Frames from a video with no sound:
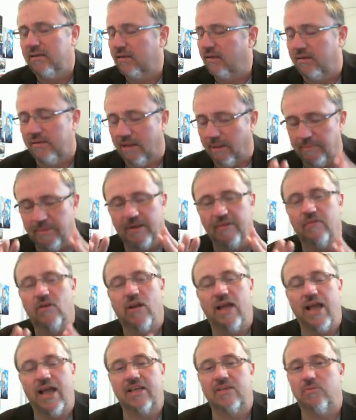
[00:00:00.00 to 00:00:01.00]
oh, I'm not even
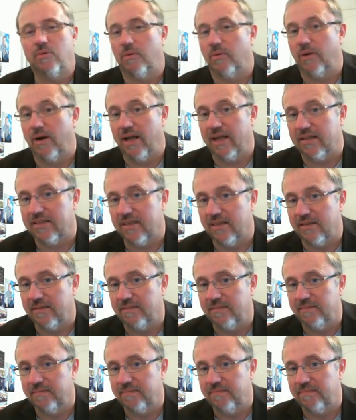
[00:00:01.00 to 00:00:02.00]
going to ask what we're asking.
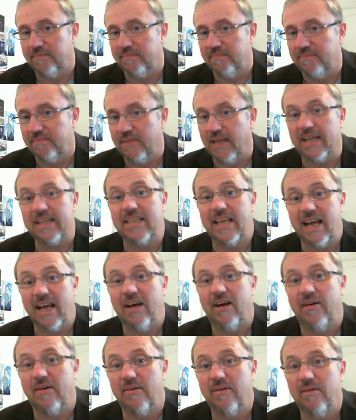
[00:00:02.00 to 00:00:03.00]
That's
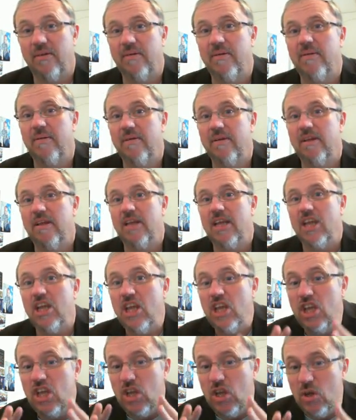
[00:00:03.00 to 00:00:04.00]
how
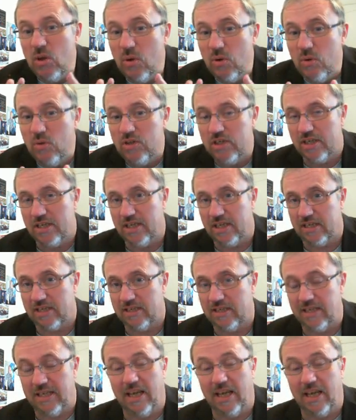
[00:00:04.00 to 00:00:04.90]
huge it is.